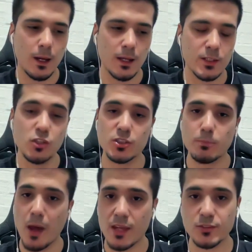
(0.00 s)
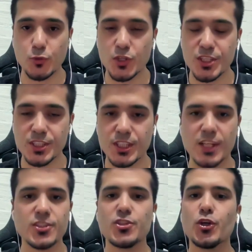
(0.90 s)
Use Postgres
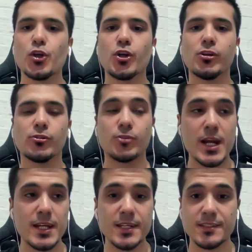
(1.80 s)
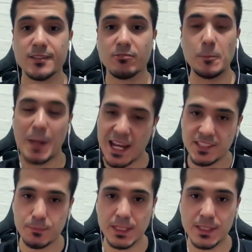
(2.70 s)
as your Redis
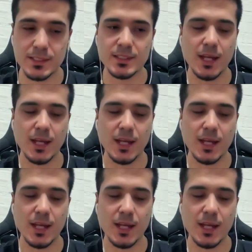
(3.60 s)
replacement,